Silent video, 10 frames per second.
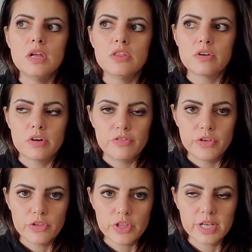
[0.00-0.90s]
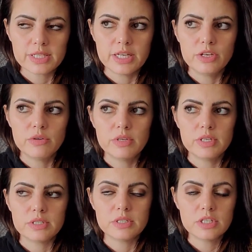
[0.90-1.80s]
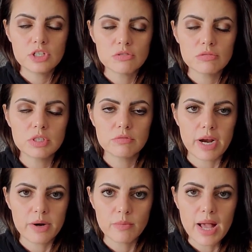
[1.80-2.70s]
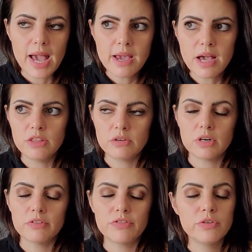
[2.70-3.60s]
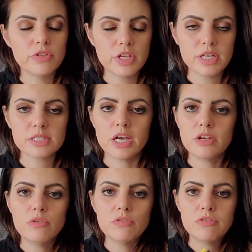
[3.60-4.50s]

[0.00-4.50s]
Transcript: And there are a few things I knew instinctually right away, and there are a few things I knew